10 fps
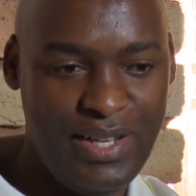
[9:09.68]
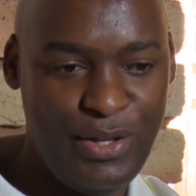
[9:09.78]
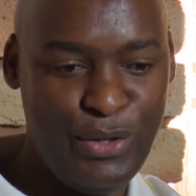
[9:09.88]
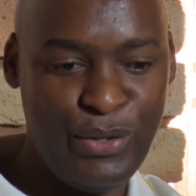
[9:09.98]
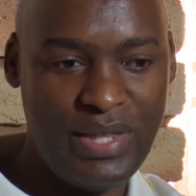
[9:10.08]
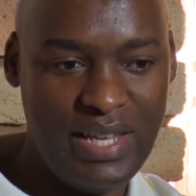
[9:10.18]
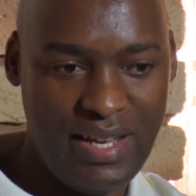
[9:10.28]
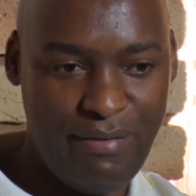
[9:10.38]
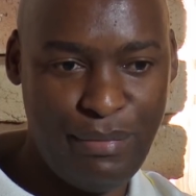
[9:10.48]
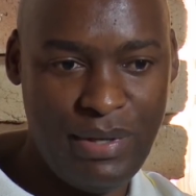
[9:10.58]
The
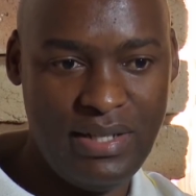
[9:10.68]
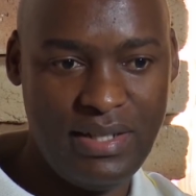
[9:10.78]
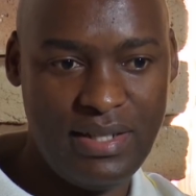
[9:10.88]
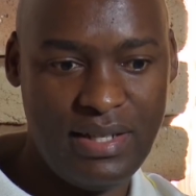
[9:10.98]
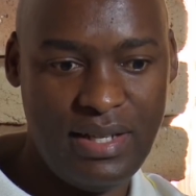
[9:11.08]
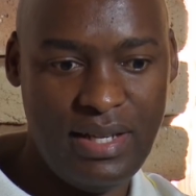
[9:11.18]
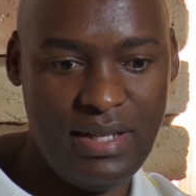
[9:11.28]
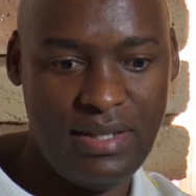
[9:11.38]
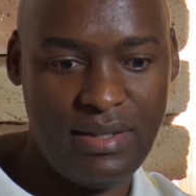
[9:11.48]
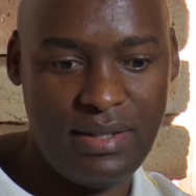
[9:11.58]
government
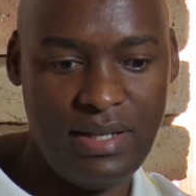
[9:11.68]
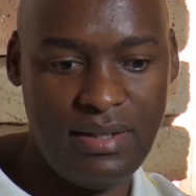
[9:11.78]
has